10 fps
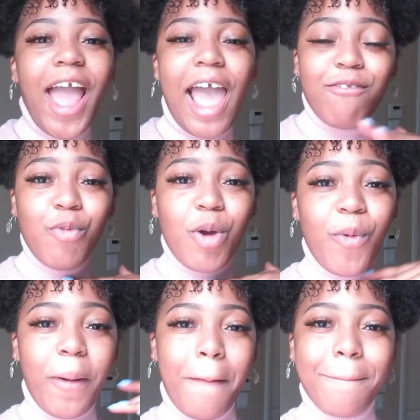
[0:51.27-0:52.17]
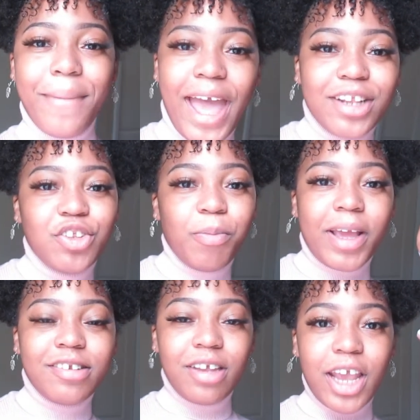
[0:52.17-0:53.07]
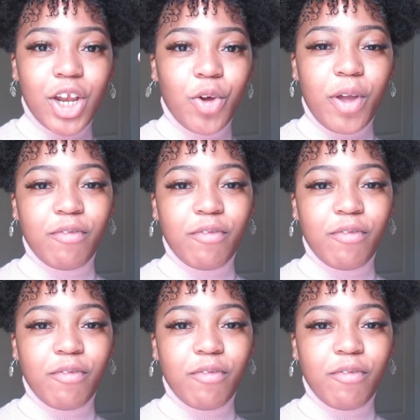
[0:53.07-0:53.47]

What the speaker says: Hey everyone, welcome back to my channel.